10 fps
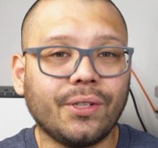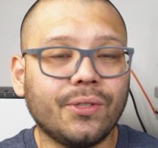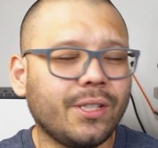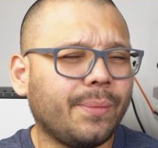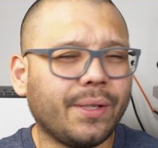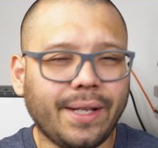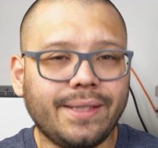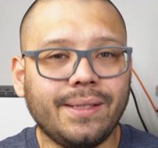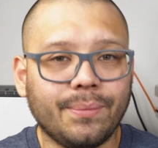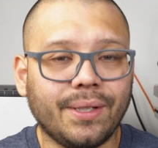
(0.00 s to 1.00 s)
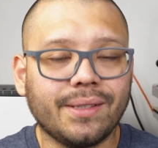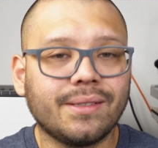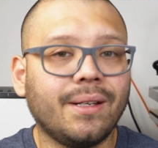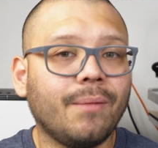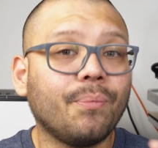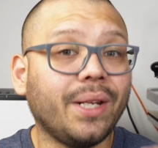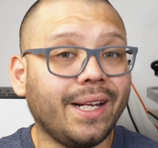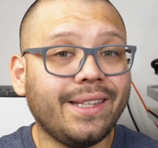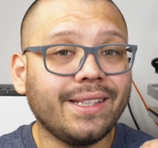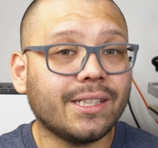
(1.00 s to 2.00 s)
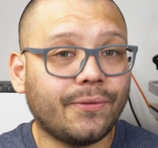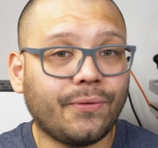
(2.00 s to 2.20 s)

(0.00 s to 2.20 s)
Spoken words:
usually about 18 bucks, but anything that's